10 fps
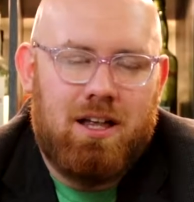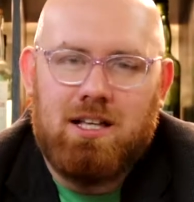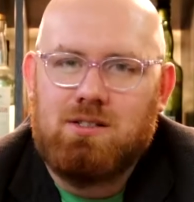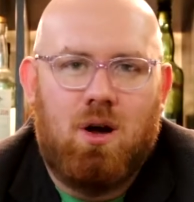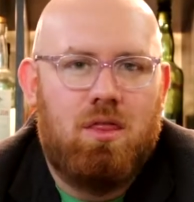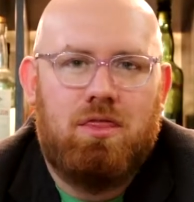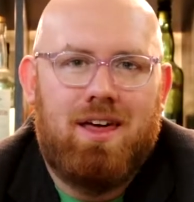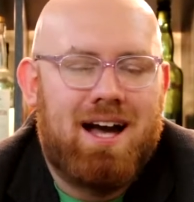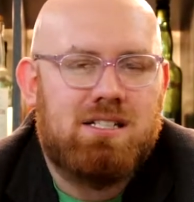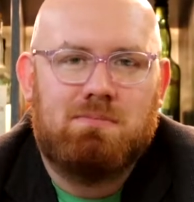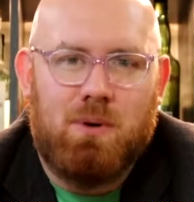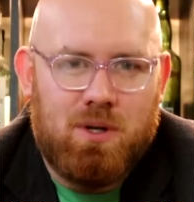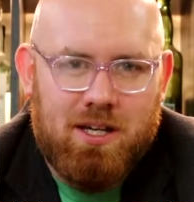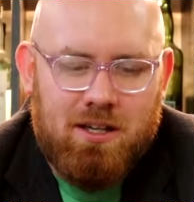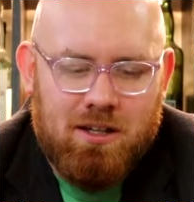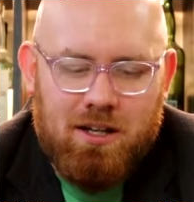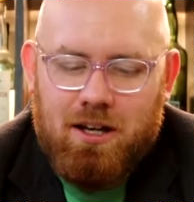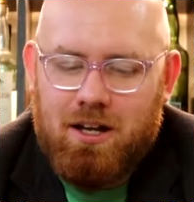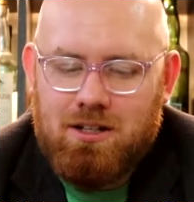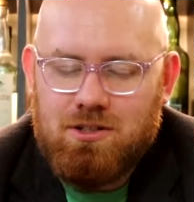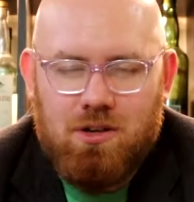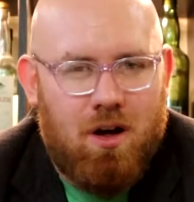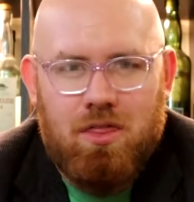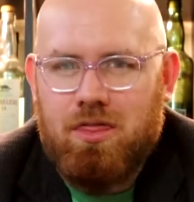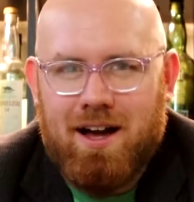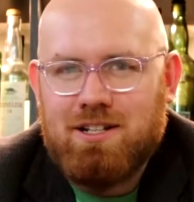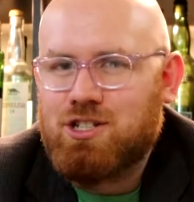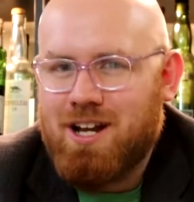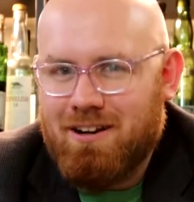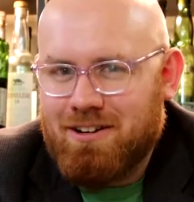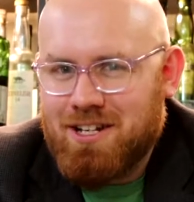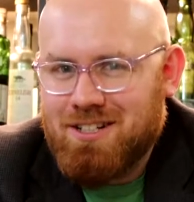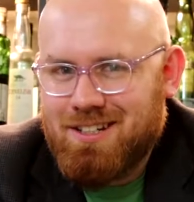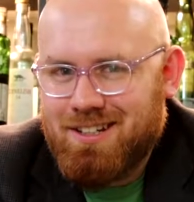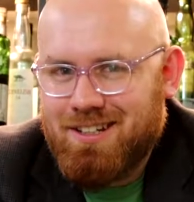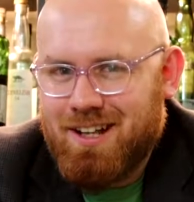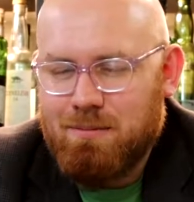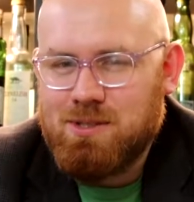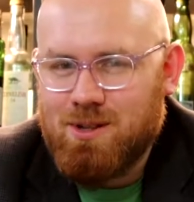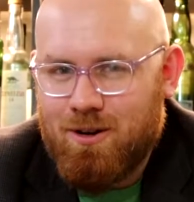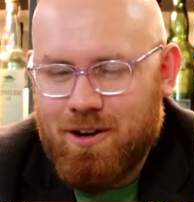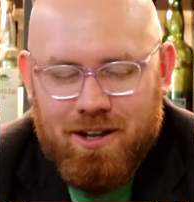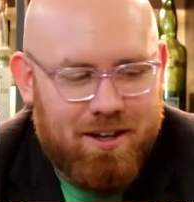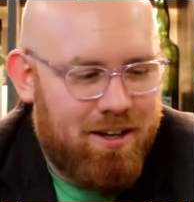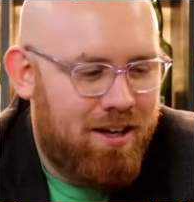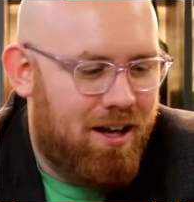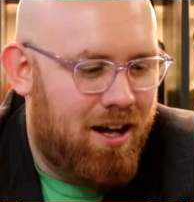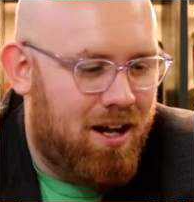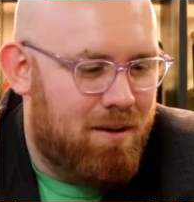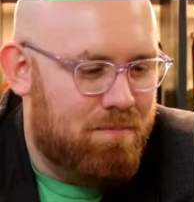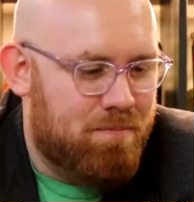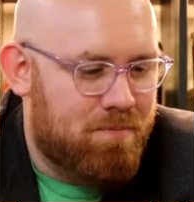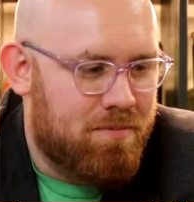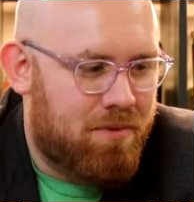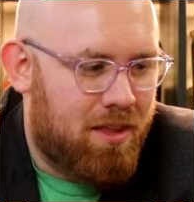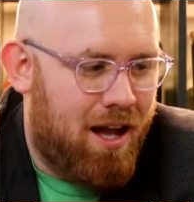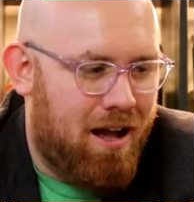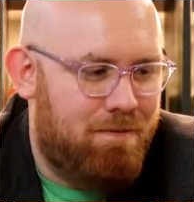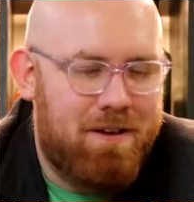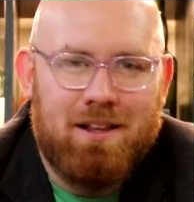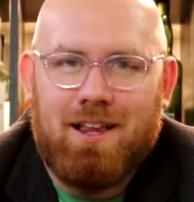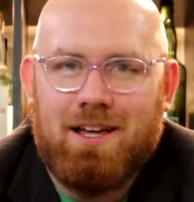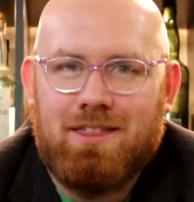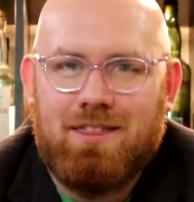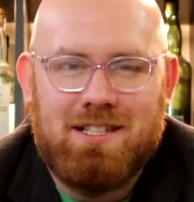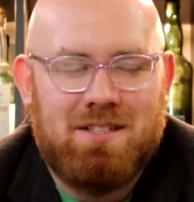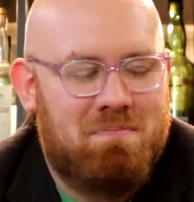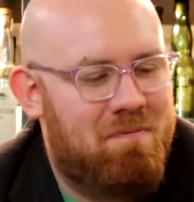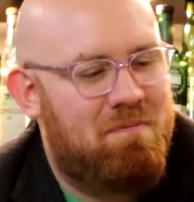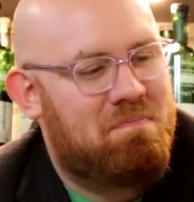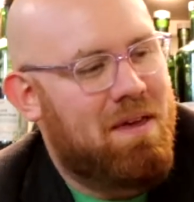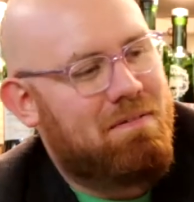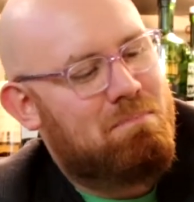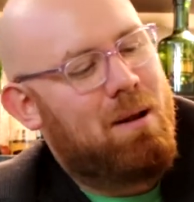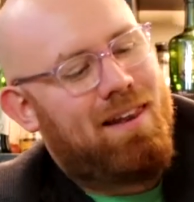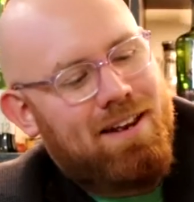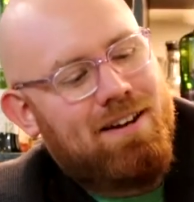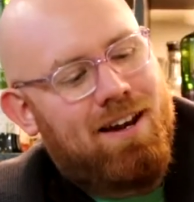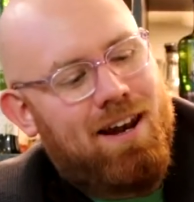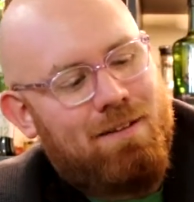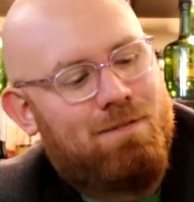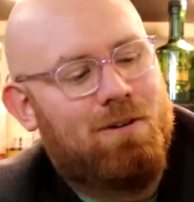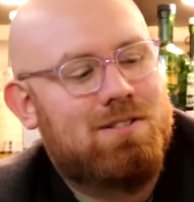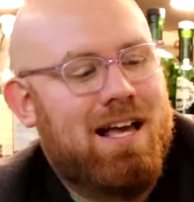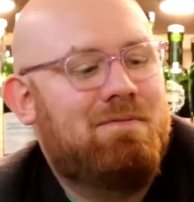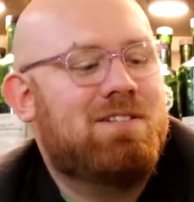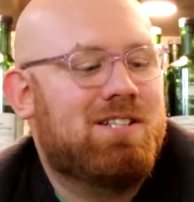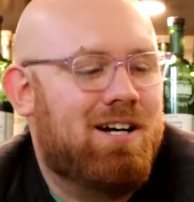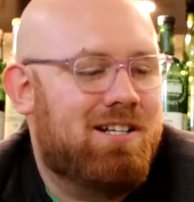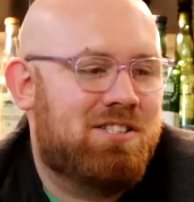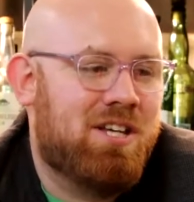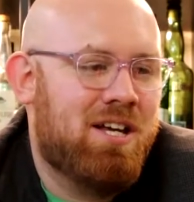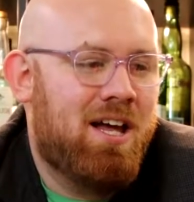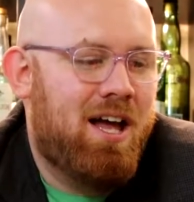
that smoky, and it's not that sherried. I'm sorry. I feel like this is being blatantly false advertised,